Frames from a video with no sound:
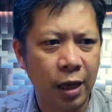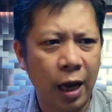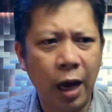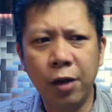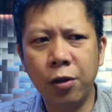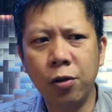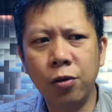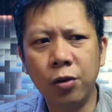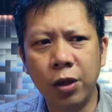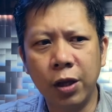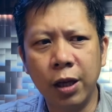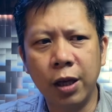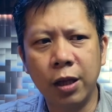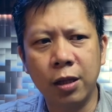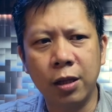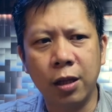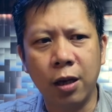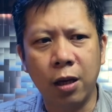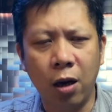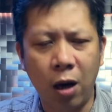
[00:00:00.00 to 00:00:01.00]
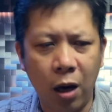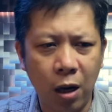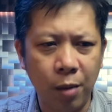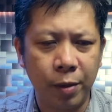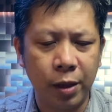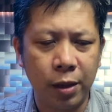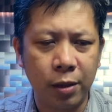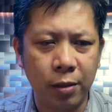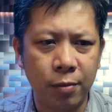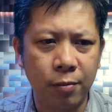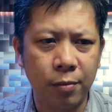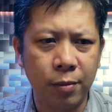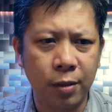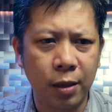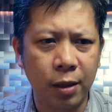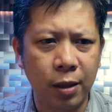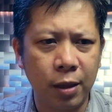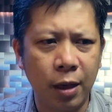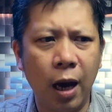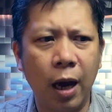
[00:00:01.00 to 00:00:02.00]
I don't think the comment,
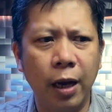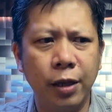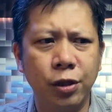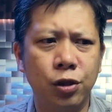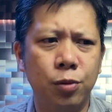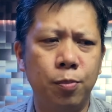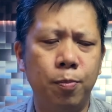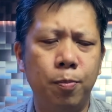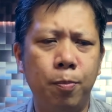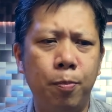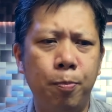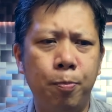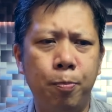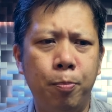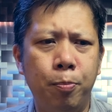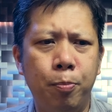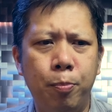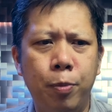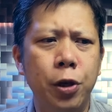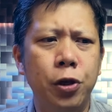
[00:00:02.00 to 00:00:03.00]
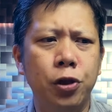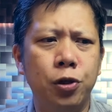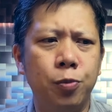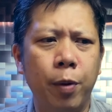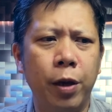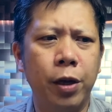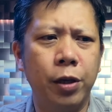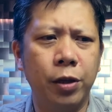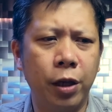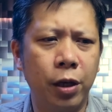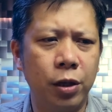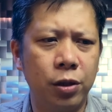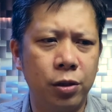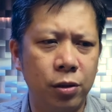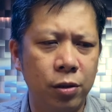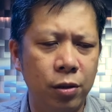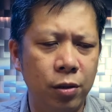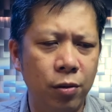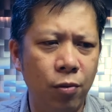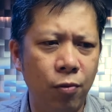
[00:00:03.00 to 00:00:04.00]
guys, please pay
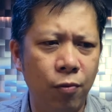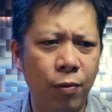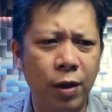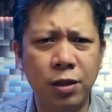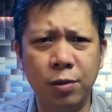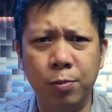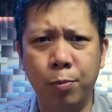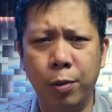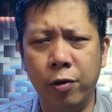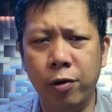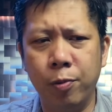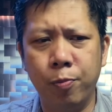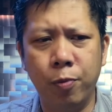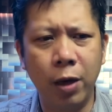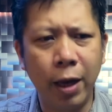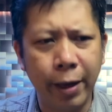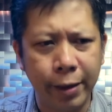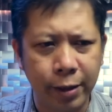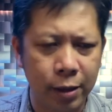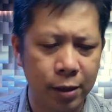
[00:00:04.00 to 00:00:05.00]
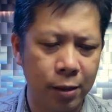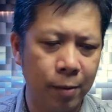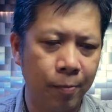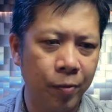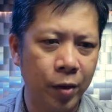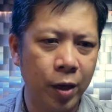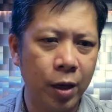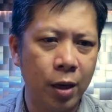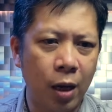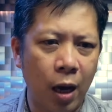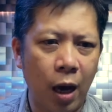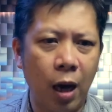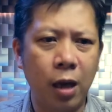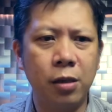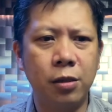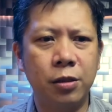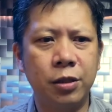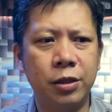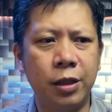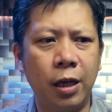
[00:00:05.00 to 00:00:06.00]
attention, was very polite. I
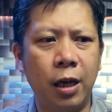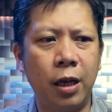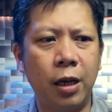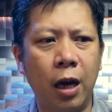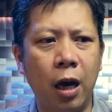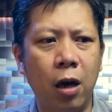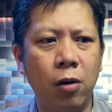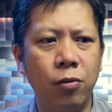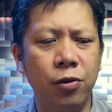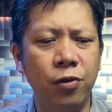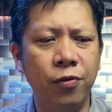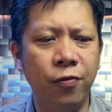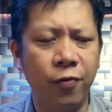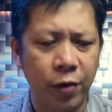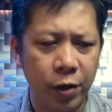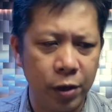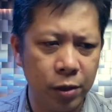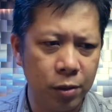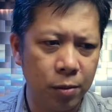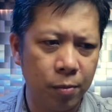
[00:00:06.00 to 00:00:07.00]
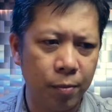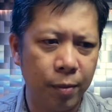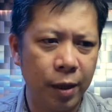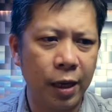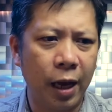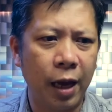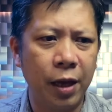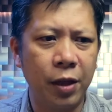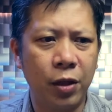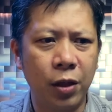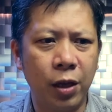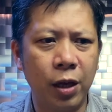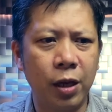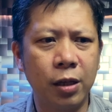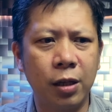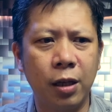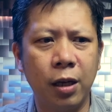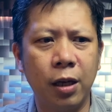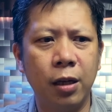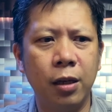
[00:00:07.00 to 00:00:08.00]
understand how you feel, but I think
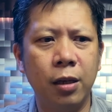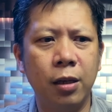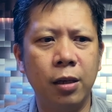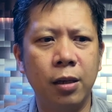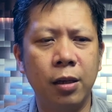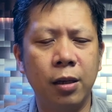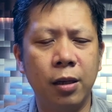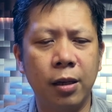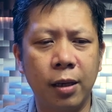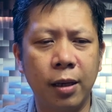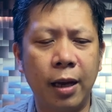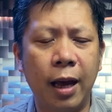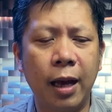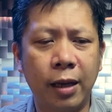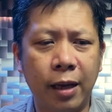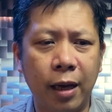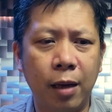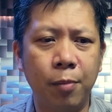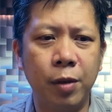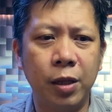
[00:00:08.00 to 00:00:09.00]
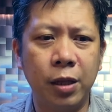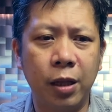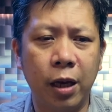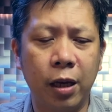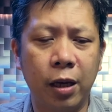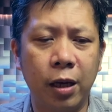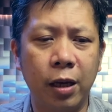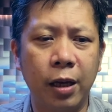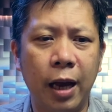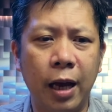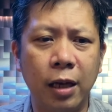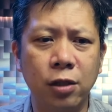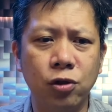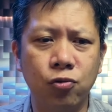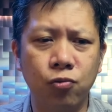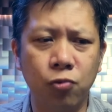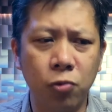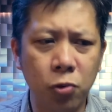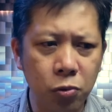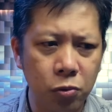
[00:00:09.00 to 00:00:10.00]
that that can be taken
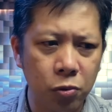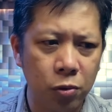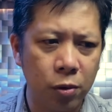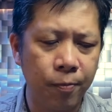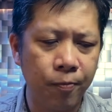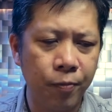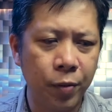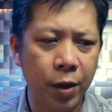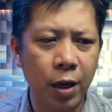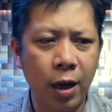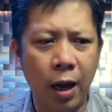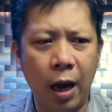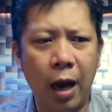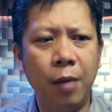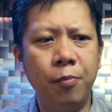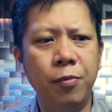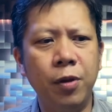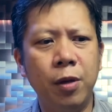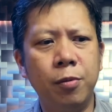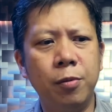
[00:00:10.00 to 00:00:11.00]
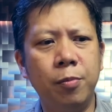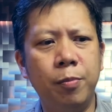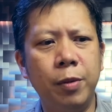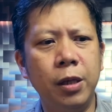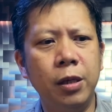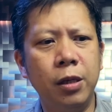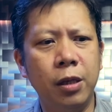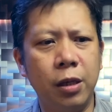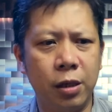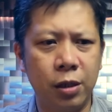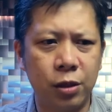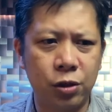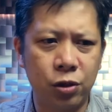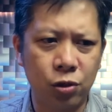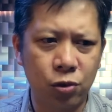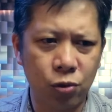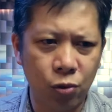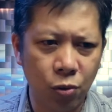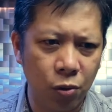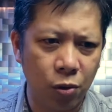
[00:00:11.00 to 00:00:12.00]
as rude. I've never been in a
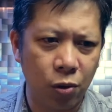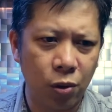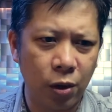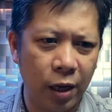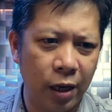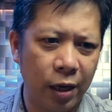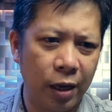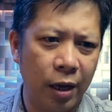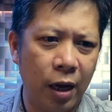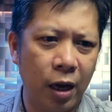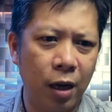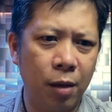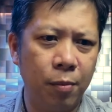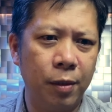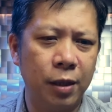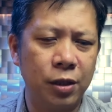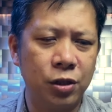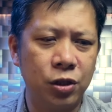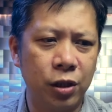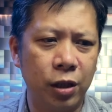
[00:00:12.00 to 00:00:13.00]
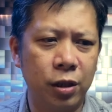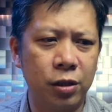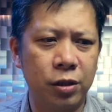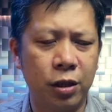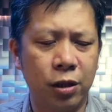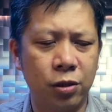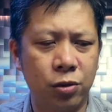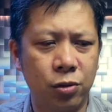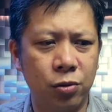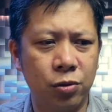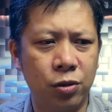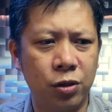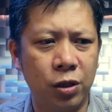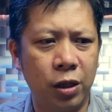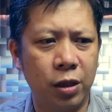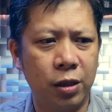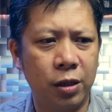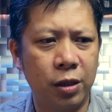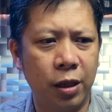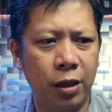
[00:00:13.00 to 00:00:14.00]
store and have a sales
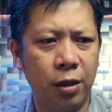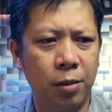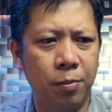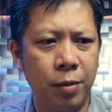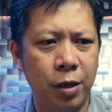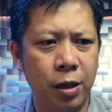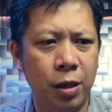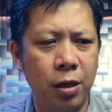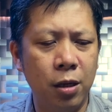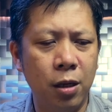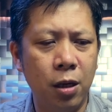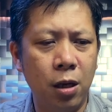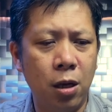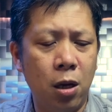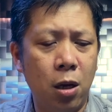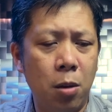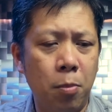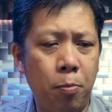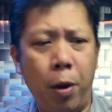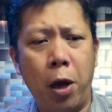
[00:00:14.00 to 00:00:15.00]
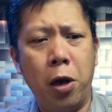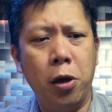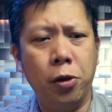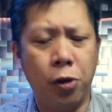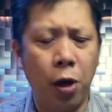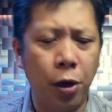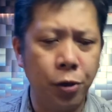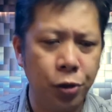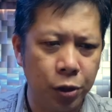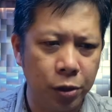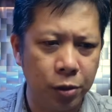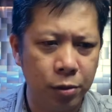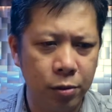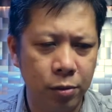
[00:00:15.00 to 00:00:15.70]
associate tell me, pay attention.